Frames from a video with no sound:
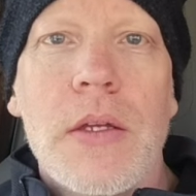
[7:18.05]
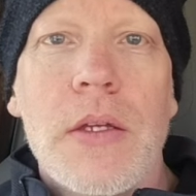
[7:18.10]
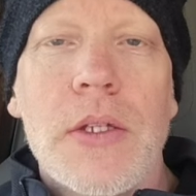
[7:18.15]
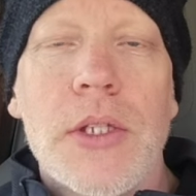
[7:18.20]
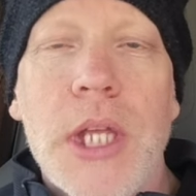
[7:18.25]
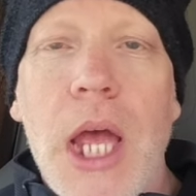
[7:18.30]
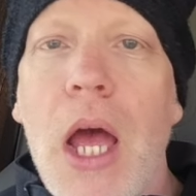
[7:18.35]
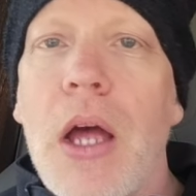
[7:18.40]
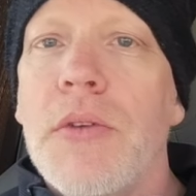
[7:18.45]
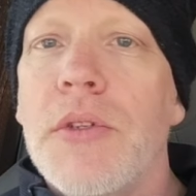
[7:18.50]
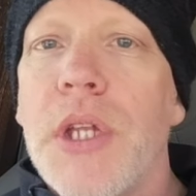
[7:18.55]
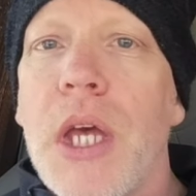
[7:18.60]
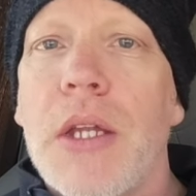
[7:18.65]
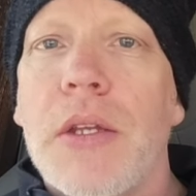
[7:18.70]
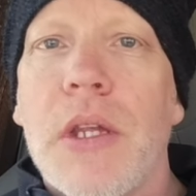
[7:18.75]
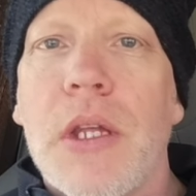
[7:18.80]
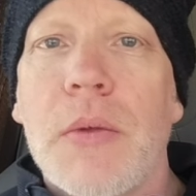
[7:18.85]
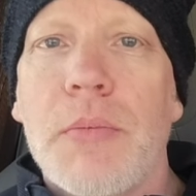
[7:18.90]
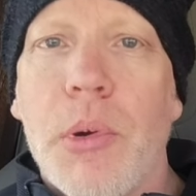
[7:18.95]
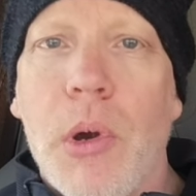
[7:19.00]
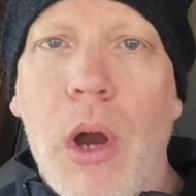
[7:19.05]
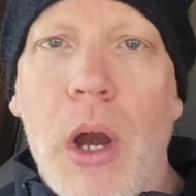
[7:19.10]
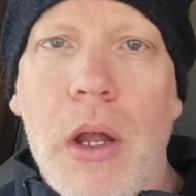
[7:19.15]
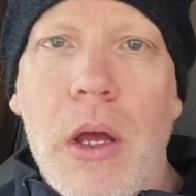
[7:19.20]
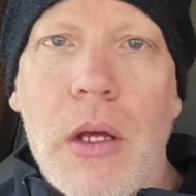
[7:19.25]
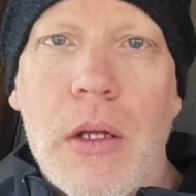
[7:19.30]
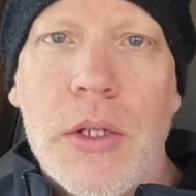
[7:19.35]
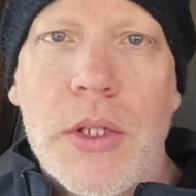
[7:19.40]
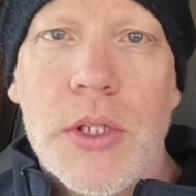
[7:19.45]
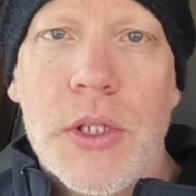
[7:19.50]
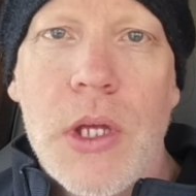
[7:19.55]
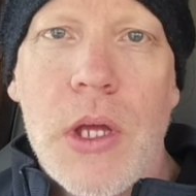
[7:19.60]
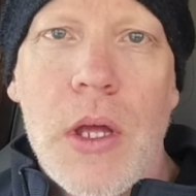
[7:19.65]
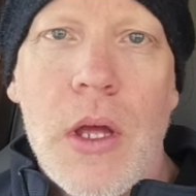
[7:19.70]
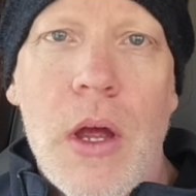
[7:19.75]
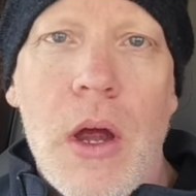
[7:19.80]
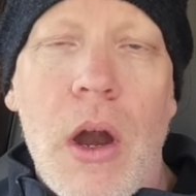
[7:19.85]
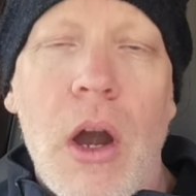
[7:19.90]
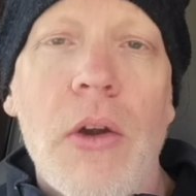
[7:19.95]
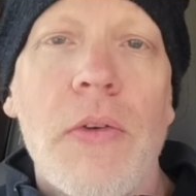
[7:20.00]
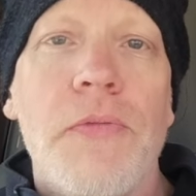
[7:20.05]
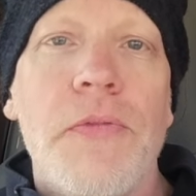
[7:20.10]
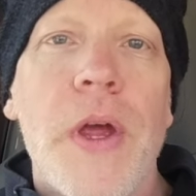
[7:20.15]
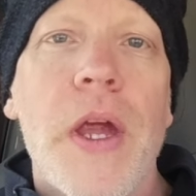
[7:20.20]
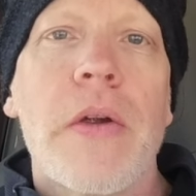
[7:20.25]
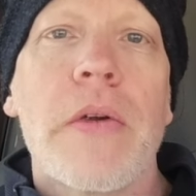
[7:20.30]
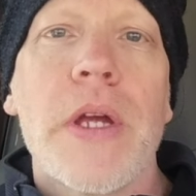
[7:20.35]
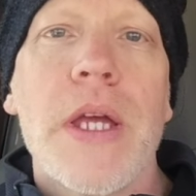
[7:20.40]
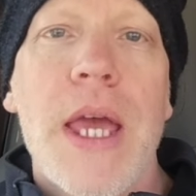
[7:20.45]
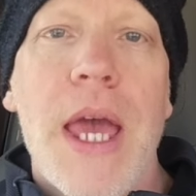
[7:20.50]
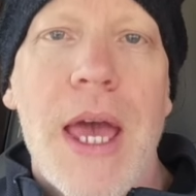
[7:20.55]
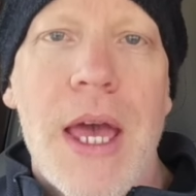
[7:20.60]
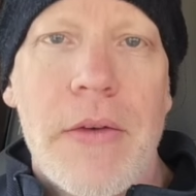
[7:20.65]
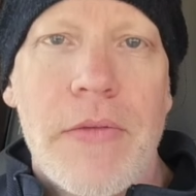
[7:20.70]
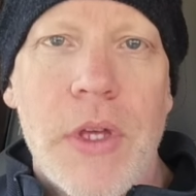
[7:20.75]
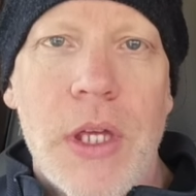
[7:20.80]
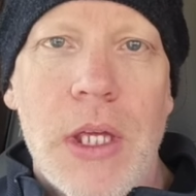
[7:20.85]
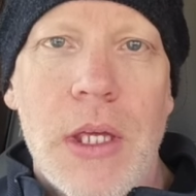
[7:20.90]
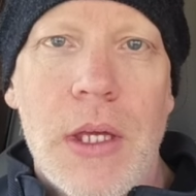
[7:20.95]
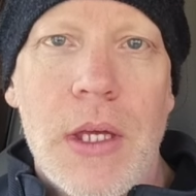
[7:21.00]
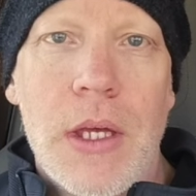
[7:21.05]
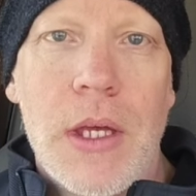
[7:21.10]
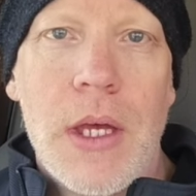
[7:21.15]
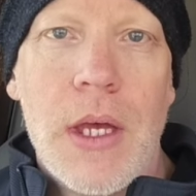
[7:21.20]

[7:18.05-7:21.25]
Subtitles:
Sound deadening products are very heavy.